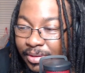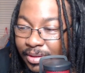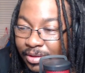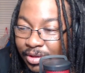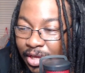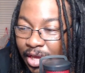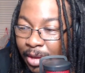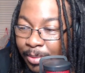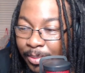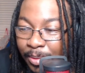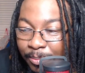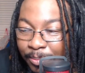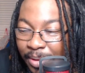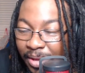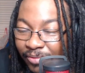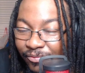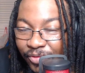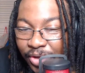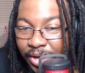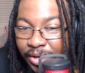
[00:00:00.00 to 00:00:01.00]
M M A
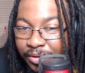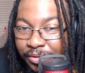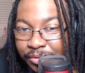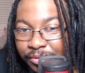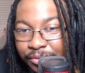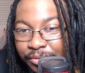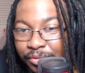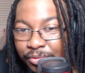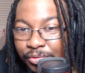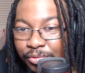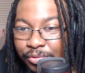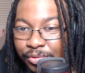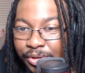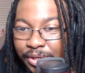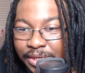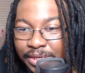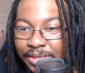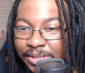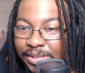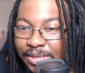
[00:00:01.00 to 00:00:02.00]
fighter or
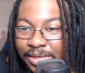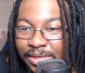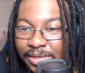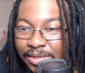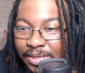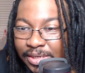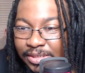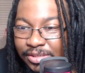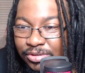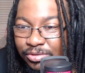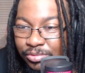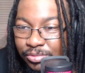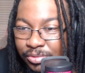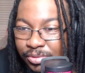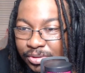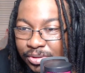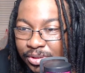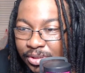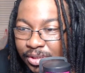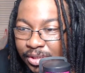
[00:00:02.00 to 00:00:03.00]
anything in that sort,
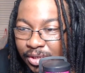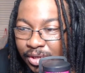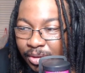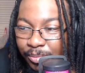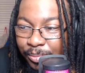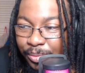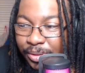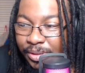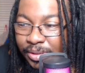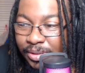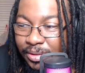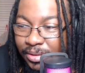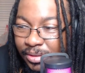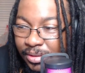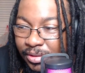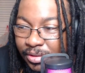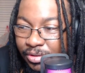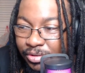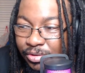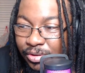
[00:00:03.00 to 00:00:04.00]
but
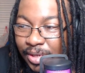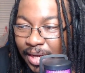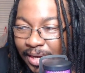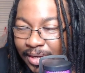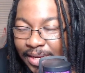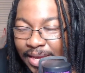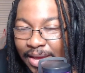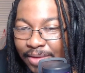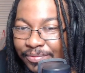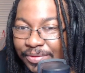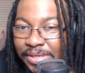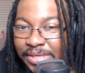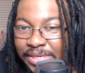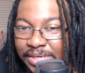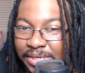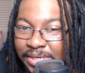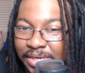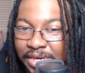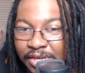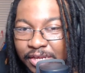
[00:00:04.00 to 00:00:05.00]
you got to have the
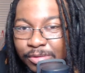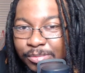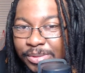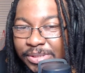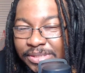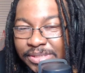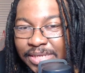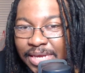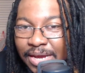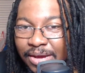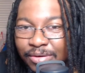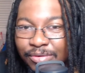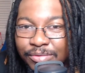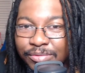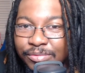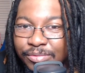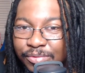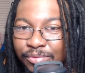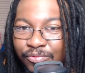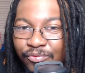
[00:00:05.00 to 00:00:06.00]
key elements
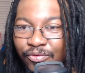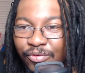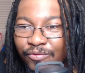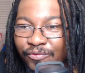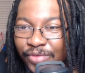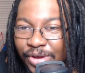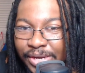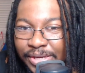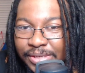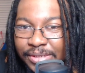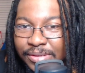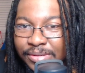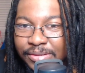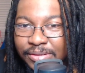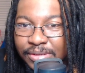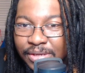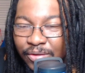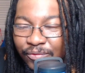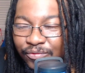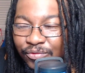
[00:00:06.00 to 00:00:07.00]
down for fighting.
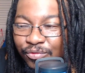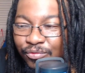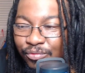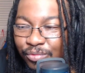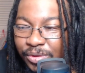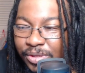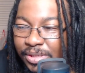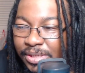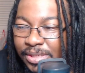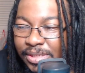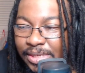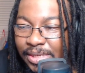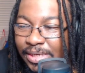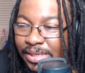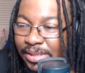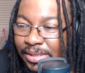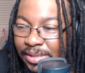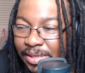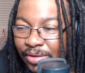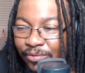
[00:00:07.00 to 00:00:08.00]
If you really get,
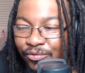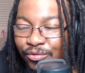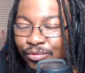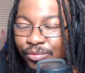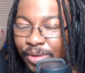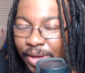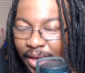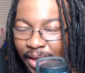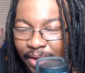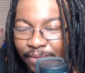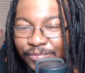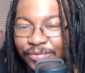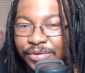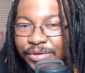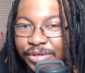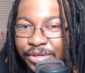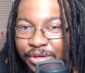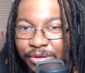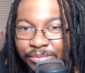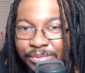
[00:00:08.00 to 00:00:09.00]
if you have to
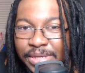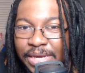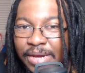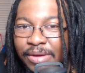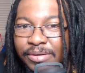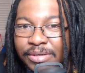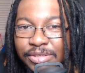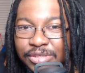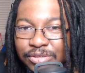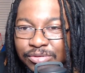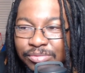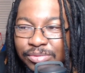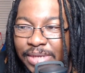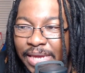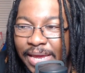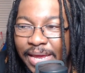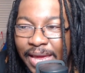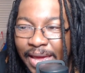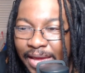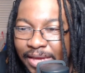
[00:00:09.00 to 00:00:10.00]
come down into
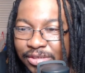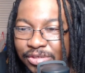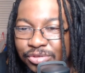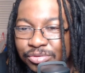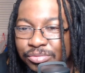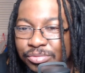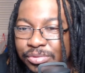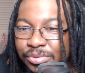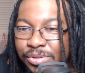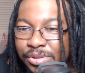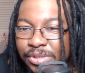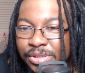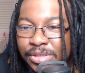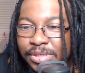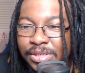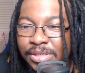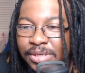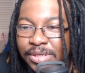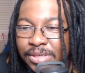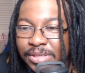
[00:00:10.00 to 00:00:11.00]
that actual
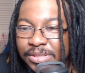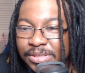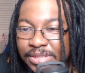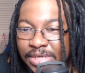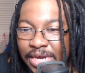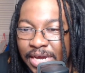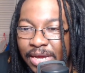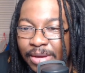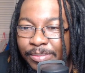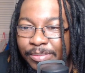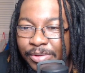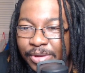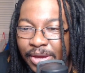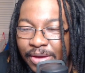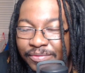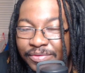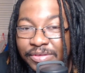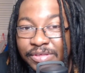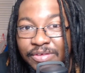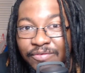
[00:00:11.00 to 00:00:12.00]
time, you
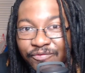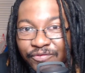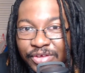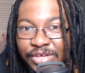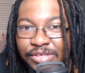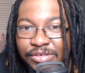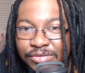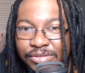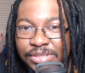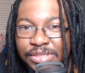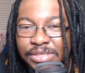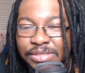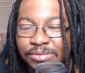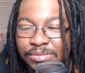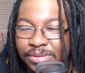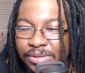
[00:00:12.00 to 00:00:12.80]
have to defend yourself.